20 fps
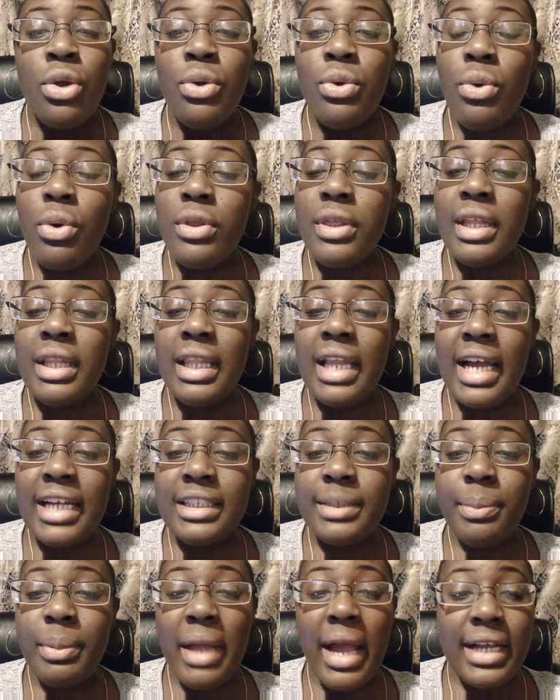Northern
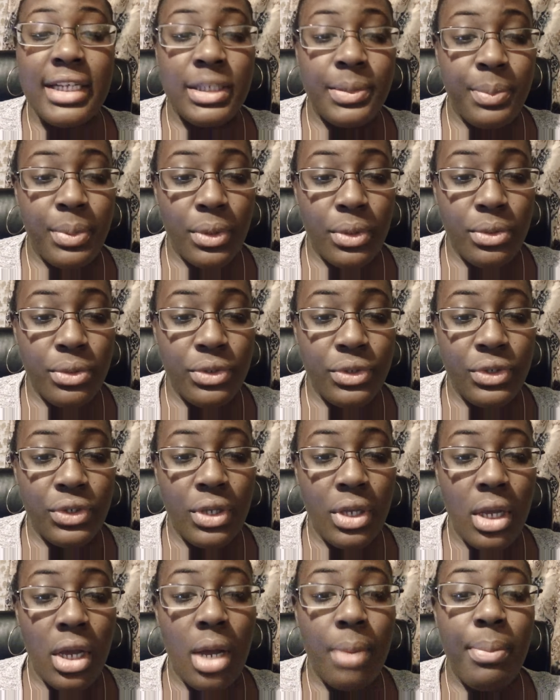Lights Black
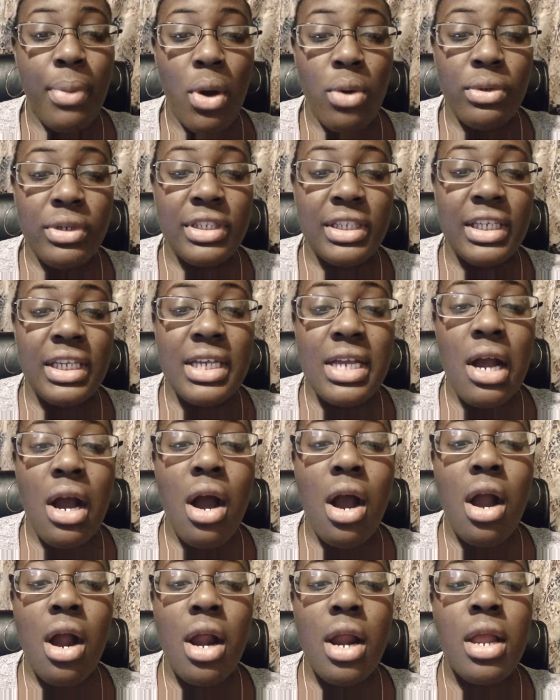Spruce, a bonus
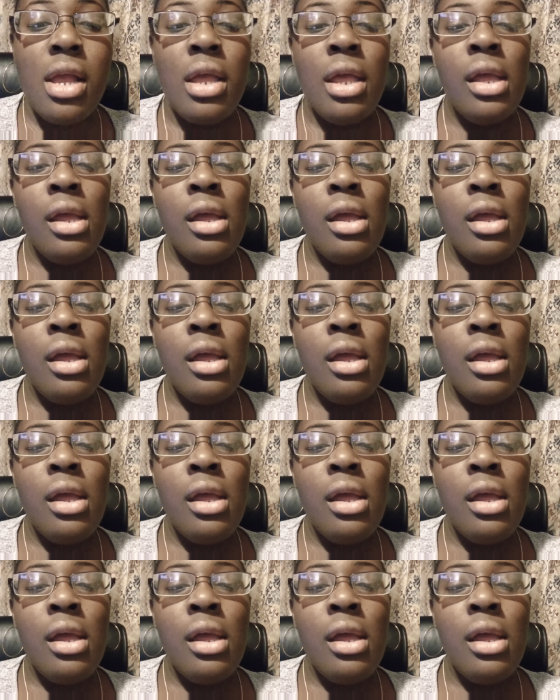ER